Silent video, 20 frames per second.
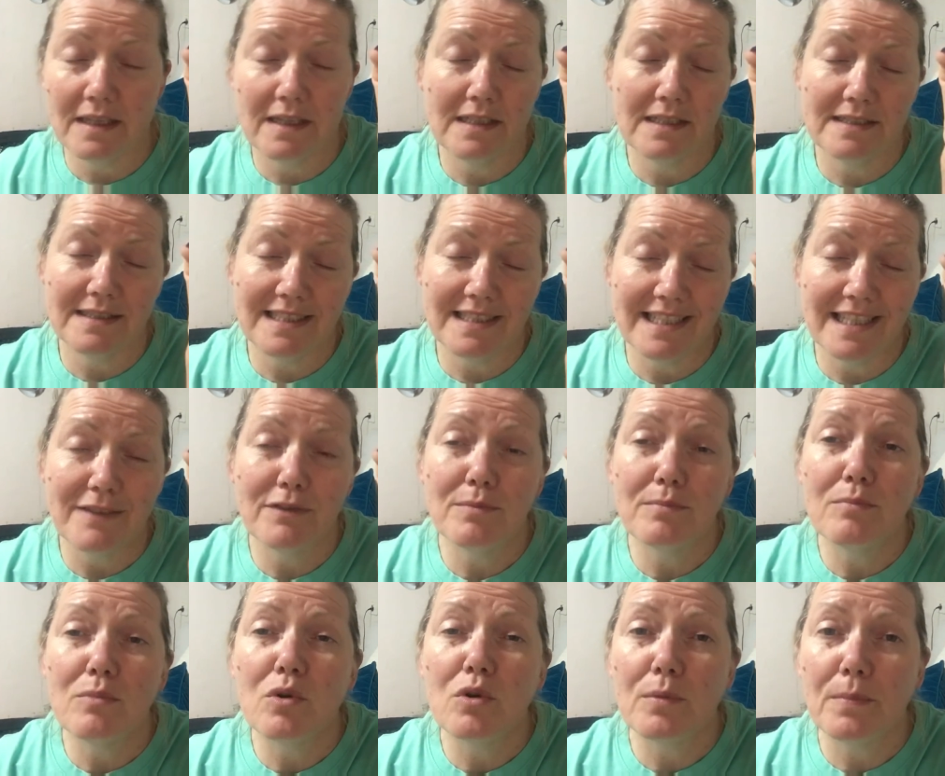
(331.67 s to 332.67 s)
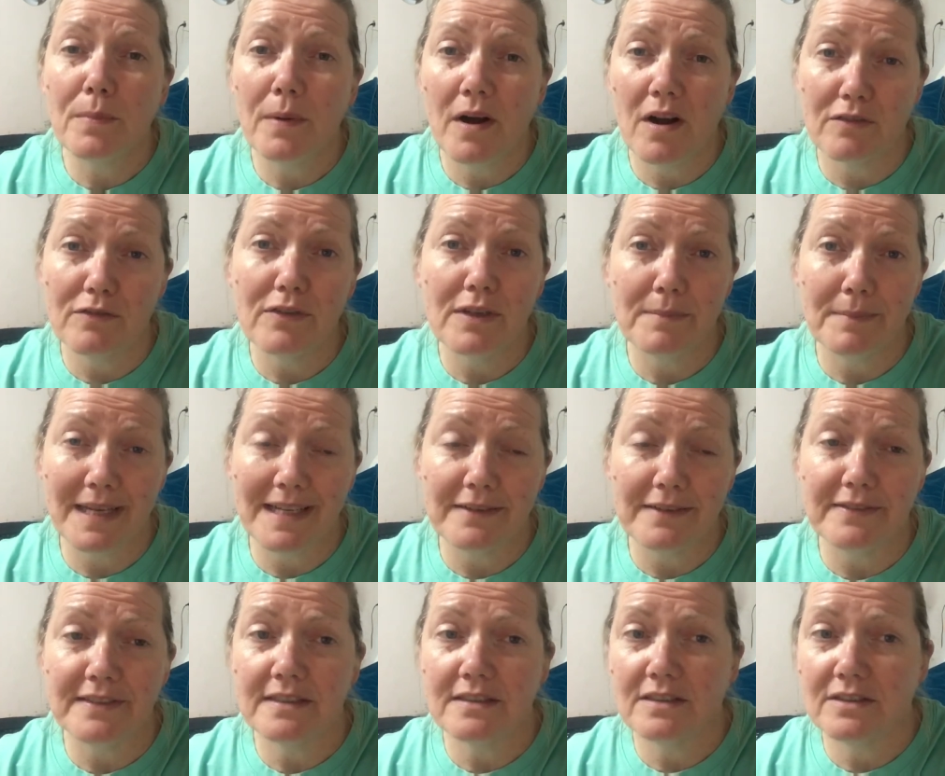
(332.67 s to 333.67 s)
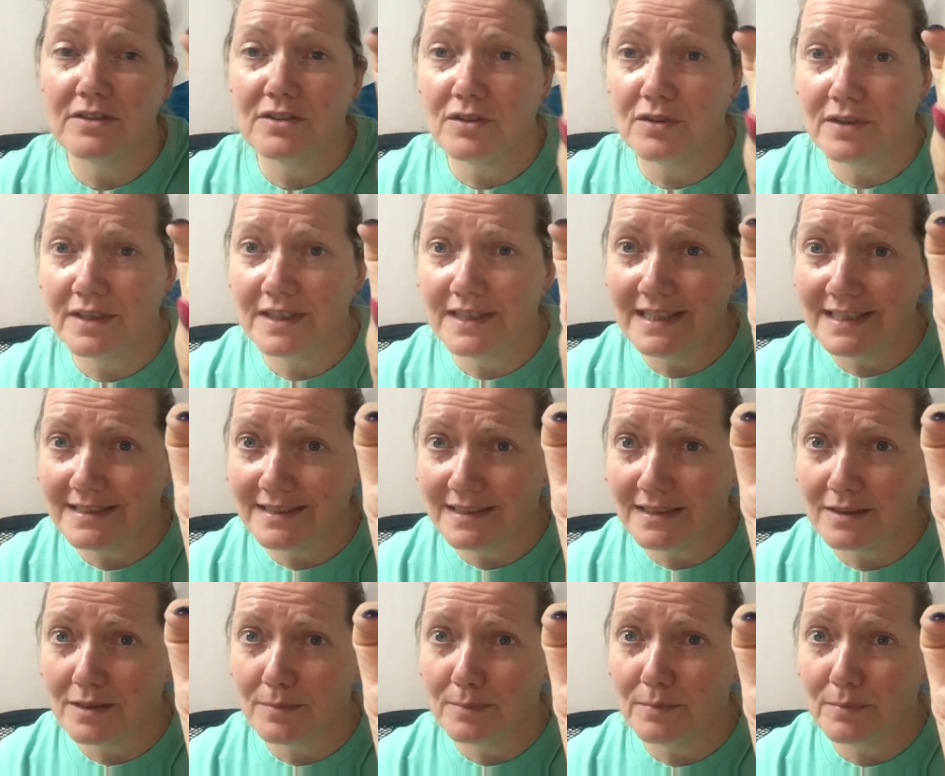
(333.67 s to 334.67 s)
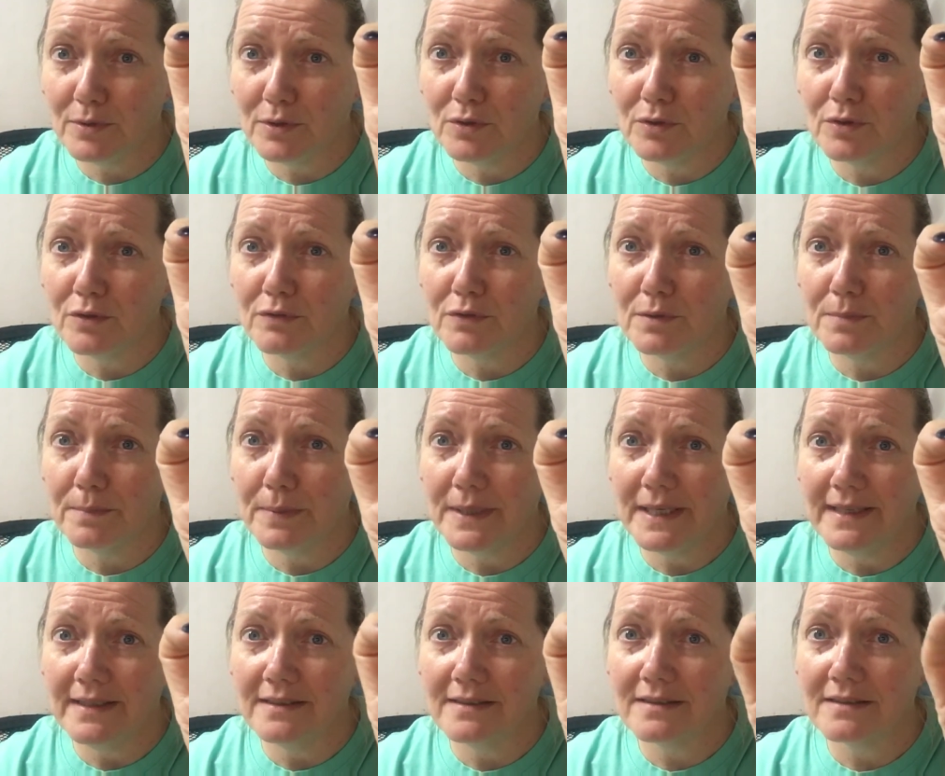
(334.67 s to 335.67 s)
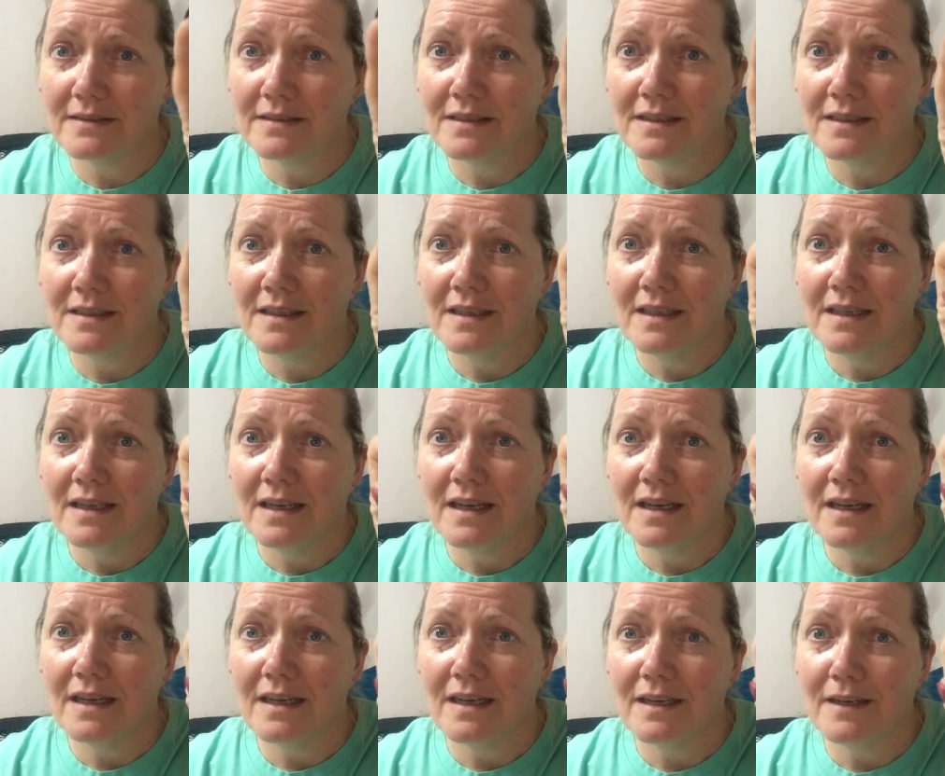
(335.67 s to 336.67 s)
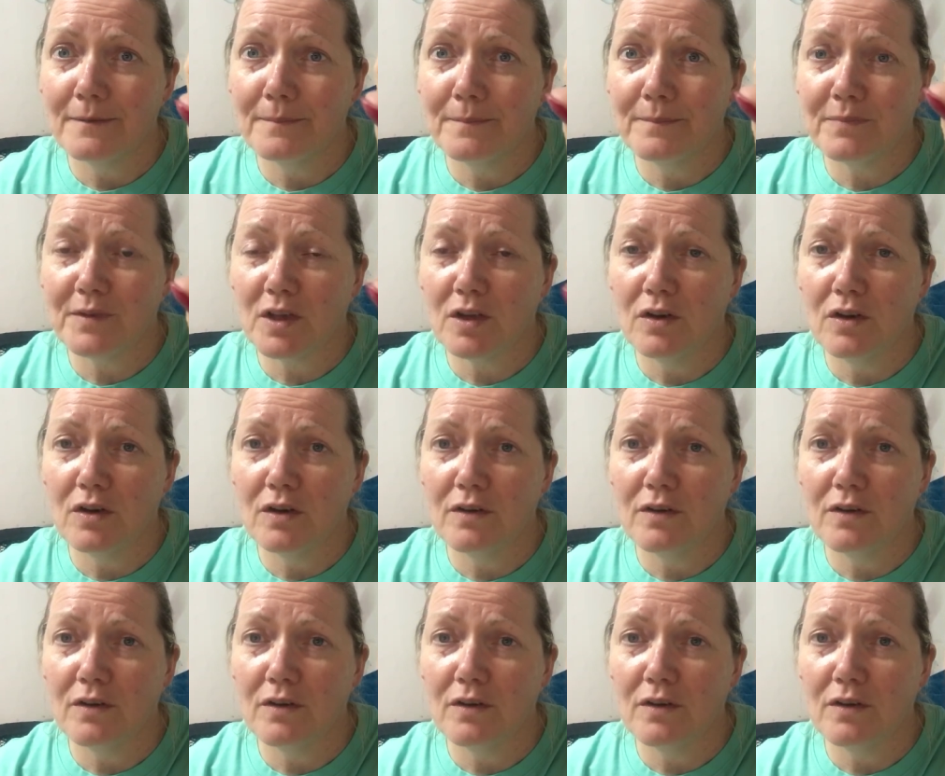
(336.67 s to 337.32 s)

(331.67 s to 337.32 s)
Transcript: It's an even more powerful manifester. So this is a beautiful piece of